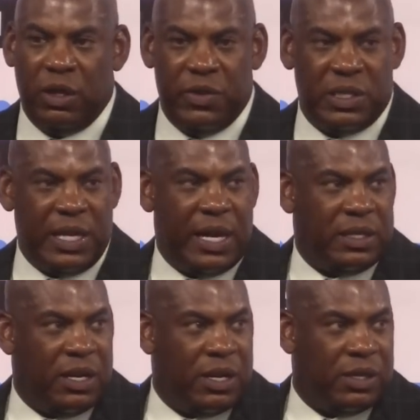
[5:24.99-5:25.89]
it's not
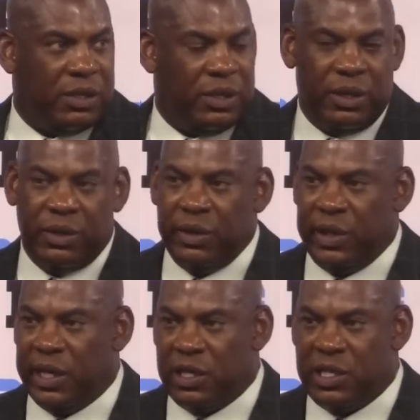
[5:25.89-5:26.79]
there,
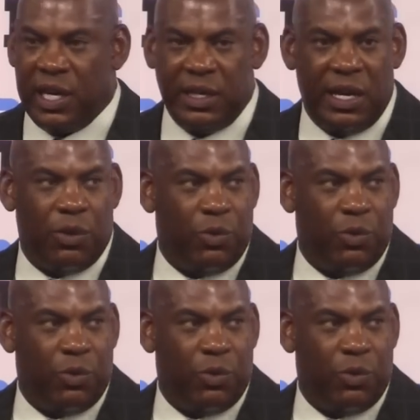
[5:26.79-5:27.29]
hit the check down,